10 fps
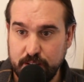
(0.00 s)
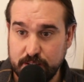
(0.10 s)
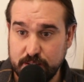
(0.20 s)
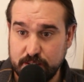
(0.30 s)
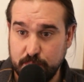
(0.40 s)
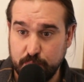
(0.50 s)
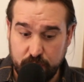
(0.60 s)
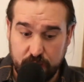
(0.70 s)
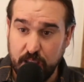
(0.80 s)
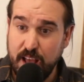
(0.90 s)
This is
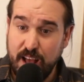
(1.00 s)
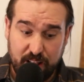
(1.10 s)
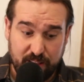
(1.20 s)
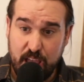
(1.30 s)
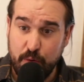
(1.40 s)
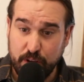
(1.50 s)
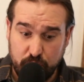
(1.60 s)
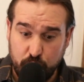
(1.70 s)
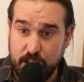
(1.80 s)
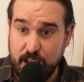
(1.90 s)
simply
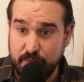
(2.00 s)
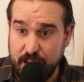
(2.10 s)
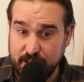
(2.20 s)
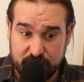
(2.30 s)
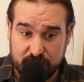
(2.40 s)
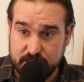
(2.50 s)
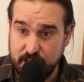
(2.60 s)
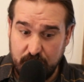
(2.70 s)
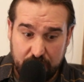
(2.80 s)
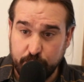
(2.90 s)
allowing you to have access
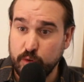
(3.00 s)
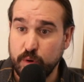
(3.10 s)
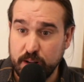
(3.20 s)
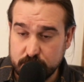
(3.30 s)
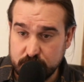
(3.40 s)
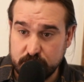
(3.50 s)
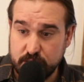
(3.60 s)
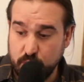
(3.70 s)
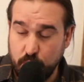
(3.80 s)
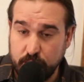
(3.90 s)
to everyone else
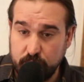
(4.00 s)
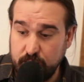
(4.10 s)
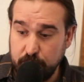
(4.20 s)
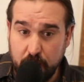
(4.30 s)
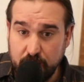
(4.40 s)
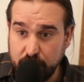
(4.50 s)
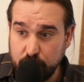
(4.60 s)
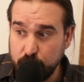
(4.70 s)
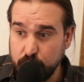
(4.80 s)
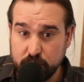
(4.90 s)
that's joined. And mind
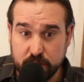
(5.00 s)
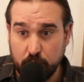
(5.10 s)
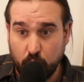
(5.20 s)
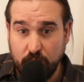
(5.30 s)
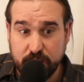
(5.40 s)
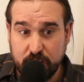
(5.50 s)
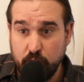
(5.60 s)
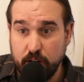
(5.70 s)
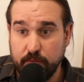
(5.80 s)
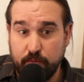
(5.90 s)
you, there's some
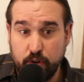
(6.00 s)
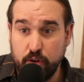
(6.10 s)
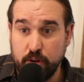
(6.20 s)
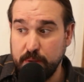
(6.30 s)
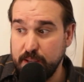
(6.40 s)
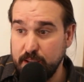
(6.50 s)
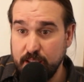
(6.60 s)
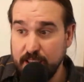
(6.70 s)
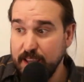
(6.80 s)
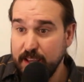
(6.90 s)
criteria for your
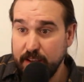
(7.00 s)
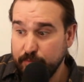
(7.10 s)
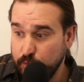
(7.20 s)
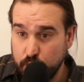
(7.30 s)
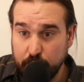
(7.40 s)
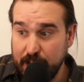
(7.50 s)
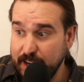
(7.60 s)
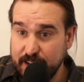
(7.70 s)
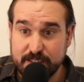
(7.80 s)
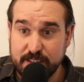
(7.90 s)

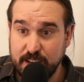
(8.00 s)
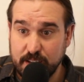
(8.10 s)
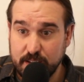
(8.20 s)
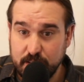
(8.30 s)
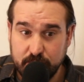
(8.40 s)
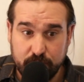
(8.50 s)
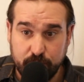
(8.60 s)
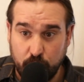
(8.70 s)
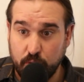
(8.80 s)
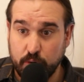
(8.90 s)
data to sync.
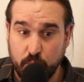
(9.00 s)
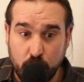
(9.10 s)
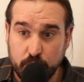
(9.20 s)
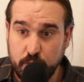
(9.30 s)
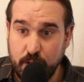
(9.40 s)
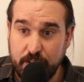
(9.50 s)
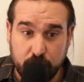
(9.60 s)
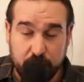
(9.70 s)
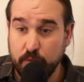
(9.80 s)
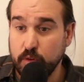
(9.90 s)
For growth, you have
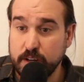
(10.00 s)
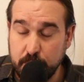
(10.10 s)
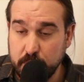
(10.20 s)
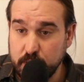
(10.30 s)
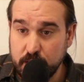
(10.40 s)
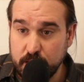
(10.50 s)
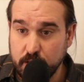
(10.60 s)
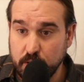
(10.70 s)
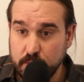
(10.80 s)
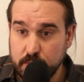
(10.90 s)
to be over 10 million a
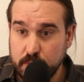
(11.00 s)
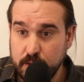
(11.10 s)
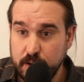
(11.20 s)
year.